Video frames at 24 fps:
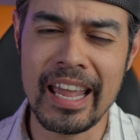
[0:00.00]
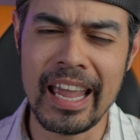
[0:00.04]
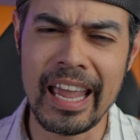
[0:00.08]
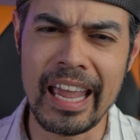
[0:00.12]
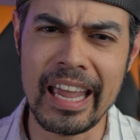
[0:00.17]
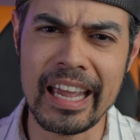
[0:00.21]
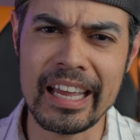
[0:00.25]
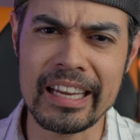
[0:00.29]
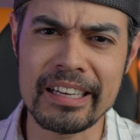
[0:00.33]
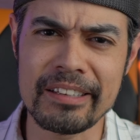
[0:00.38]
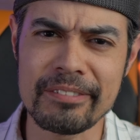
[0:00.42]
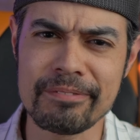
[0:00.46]

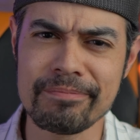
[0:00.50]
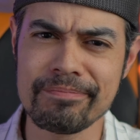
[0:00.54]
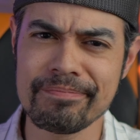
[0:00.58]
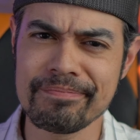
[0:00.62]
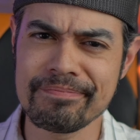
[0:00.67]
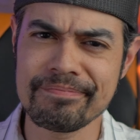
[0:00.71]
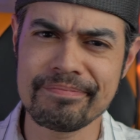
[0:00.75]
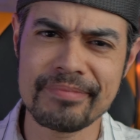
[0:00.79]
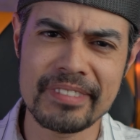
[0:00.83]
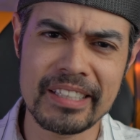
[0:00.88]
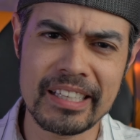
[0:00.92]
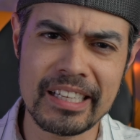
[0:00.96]
And
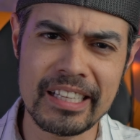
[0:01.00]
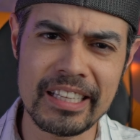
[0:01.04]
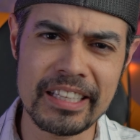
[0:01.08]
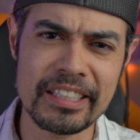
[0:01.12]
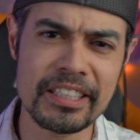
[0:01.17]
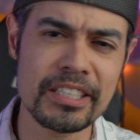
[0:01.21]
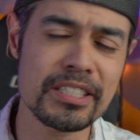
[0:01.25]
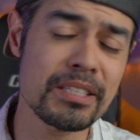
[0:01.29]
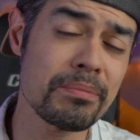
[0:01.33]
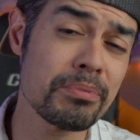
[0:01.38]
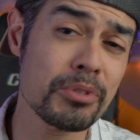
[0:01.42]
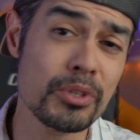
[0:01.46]
click
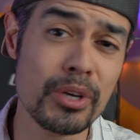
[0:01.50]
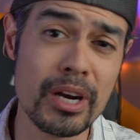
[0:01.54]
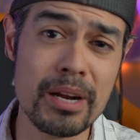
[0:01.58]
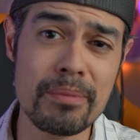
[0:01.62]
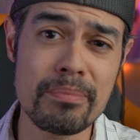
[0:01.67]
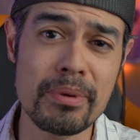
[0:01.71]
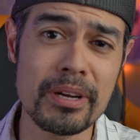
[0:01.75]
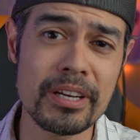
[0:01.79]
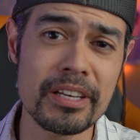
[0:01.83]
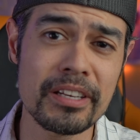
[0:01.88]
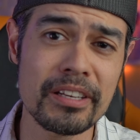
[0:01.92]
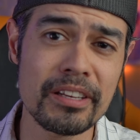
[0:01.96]
the subscribe
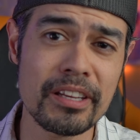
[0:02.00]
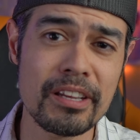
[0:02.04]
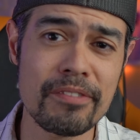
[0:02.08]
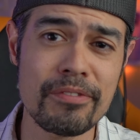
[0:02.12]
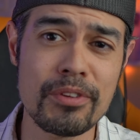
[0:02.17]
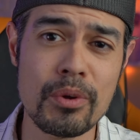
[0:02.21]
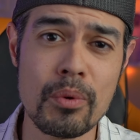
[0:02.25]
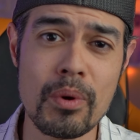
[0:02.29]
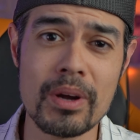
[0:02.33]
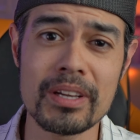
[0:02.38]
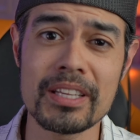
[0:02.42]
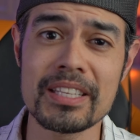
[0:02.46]
button if
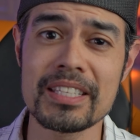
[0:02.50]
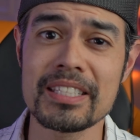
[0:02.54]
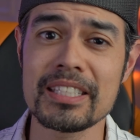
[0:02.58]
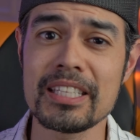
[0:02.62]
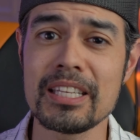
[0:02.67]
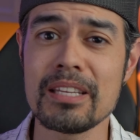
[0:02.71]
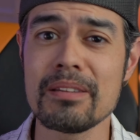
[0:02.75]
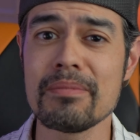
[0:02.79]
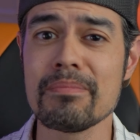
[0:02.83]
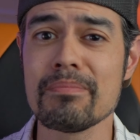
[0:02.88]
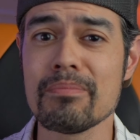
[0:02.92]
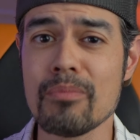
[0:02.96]
you want to
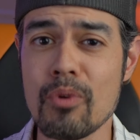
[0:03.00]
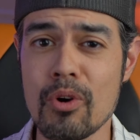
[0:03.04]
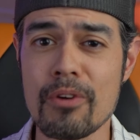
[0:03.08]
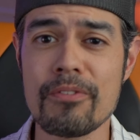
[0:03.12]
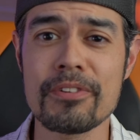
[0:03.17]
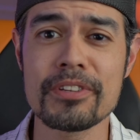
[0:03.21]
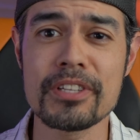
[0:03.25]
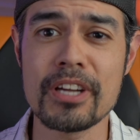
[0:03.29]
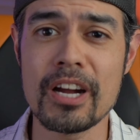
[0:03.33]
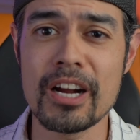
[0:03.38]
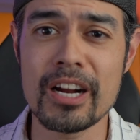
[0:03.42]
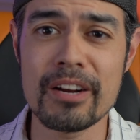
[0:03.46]
see more
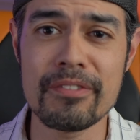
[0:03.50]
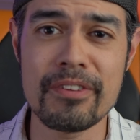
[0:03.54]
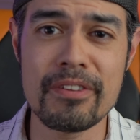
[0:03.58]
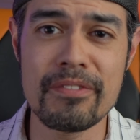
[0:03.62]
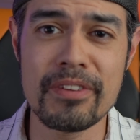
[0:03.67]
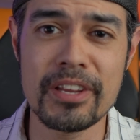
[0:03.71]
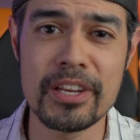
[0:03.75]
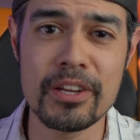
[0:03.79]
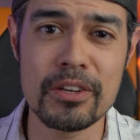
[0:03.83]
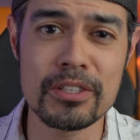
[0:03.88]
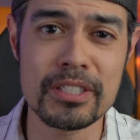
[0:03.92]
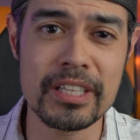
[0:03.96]
photography
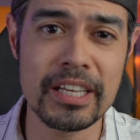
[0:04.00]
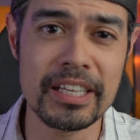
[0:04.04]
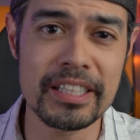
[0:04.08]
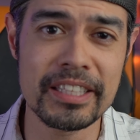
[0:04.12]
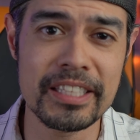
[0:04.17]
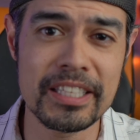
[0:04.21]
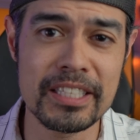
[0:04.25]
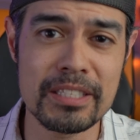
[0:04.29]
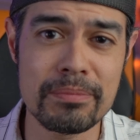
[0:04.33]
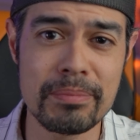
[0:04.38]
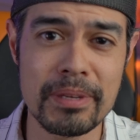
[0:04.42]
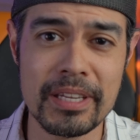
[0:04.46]
videos like
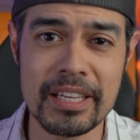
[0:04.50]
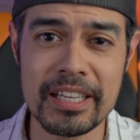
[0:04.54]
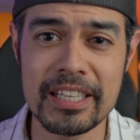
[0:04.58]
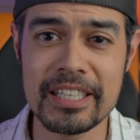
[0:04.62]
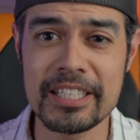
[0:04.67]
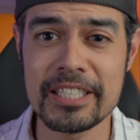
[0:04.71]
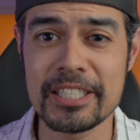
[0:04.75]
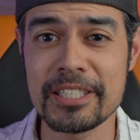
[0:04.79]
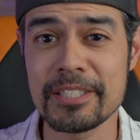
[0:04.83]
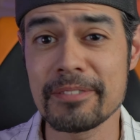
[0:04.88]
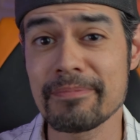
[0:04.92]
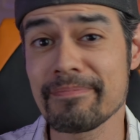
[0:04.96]
this,
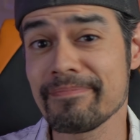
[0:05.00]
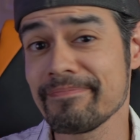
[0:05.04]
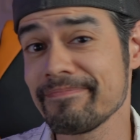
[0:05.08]
because